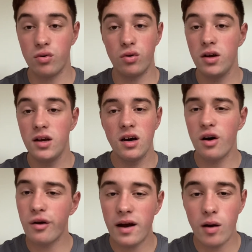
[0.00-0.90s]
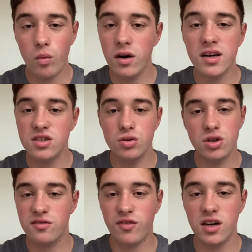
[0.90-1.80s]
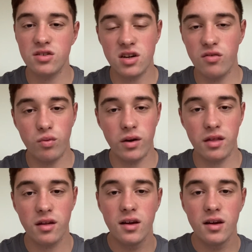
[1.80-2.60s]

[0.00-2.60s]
or I don't know how it works. You just find yourself with